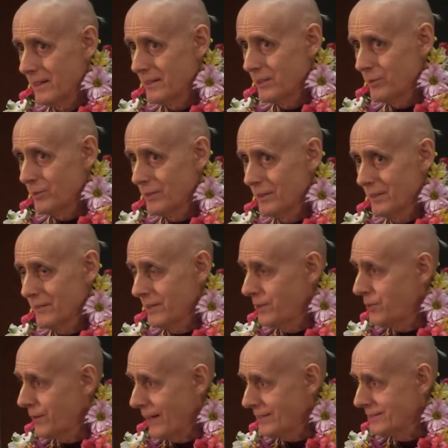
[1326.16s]
And you will live
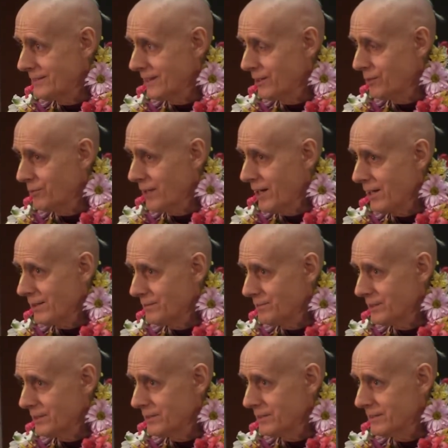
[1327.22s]
in a transcendental
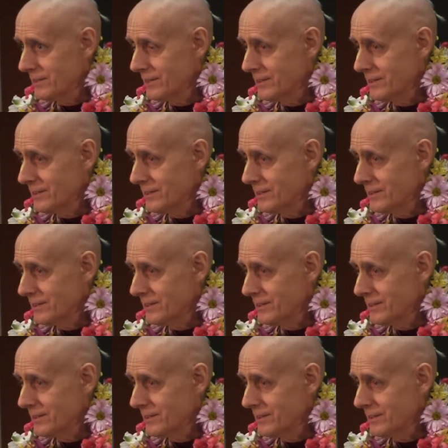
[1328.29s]
realm.